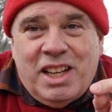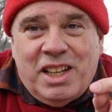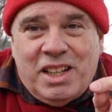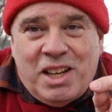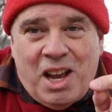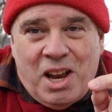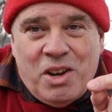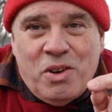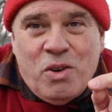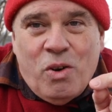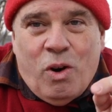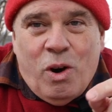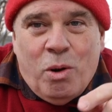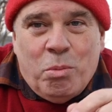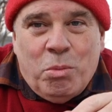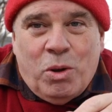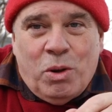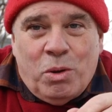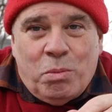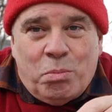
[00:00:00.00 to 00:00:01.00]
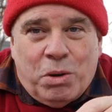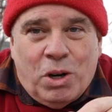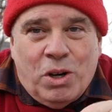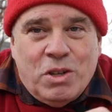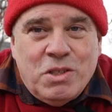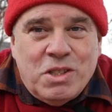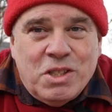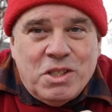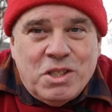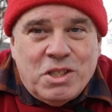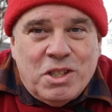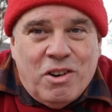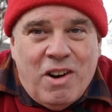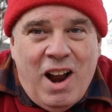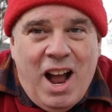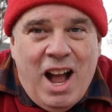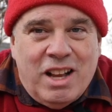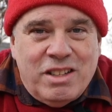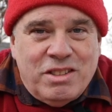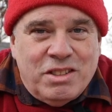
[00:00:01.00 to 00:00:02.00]
a normal person's
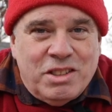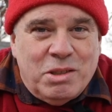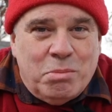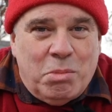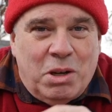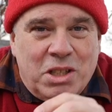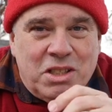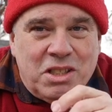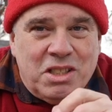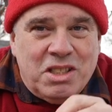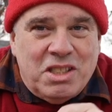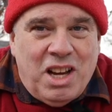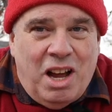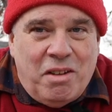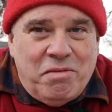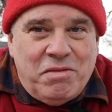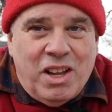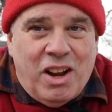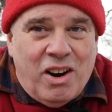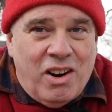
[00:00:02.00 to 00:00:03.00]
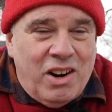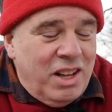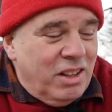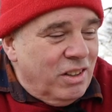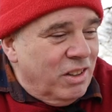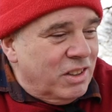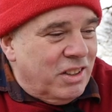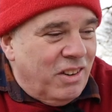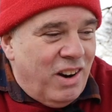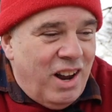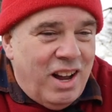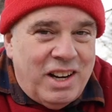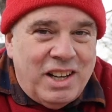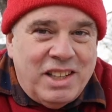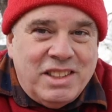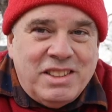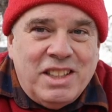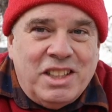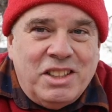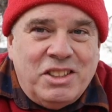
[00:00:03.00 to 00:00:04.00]
garage. There's a bunch of stuff there, and he looked around and
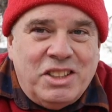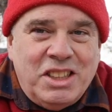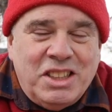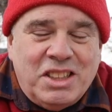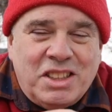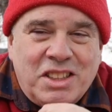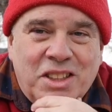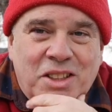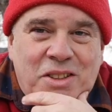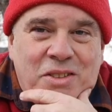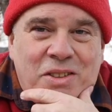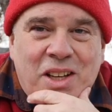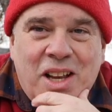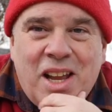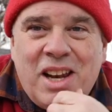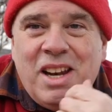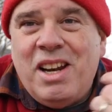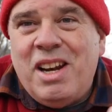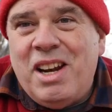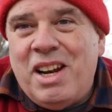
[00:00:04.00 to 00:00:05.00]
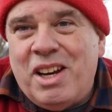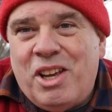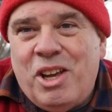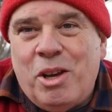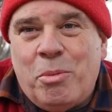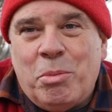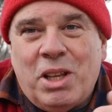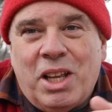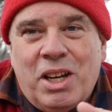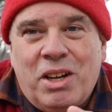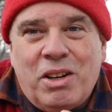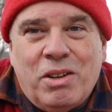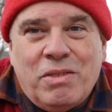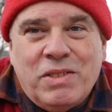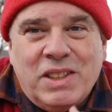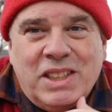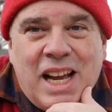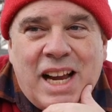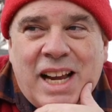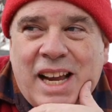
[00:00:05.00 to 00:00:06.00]
he said, geez, and it had accumulated
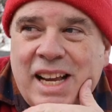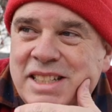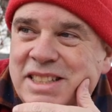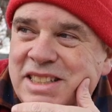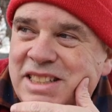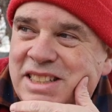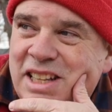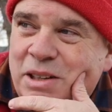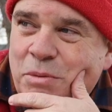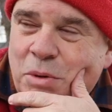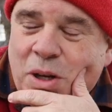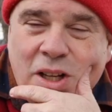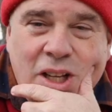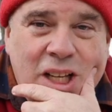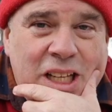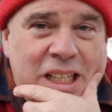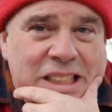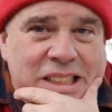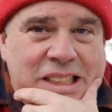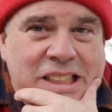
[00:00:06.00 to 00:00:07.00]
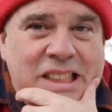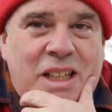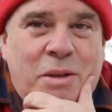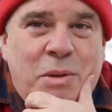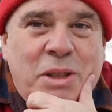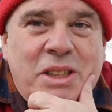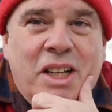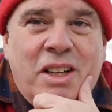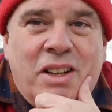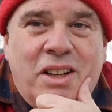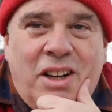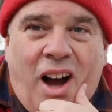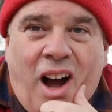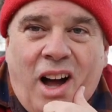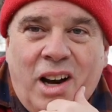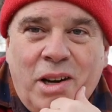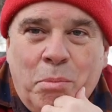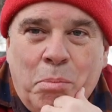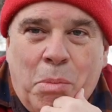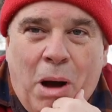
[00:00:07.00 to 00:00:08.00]
over decades. He said, well, geez, I wish I could
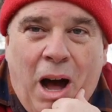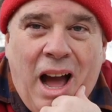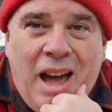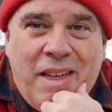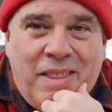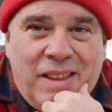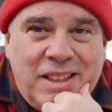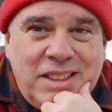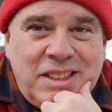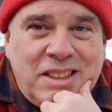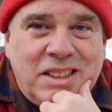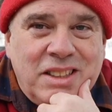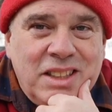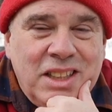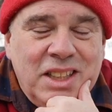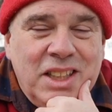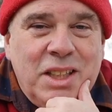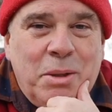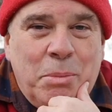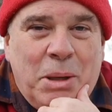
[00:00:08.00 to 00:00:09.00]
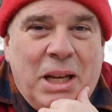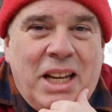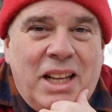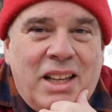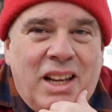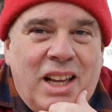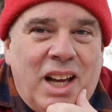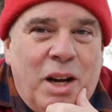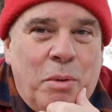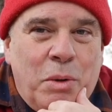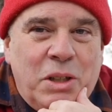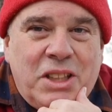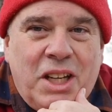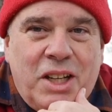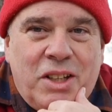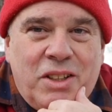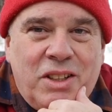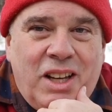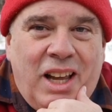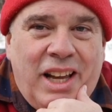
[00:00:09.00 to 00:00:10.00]
unbuy this, meaning like I wish I
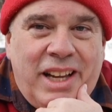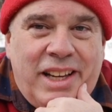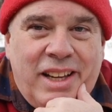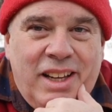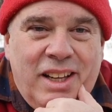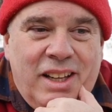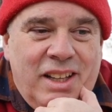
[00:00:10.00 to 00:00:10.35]
could like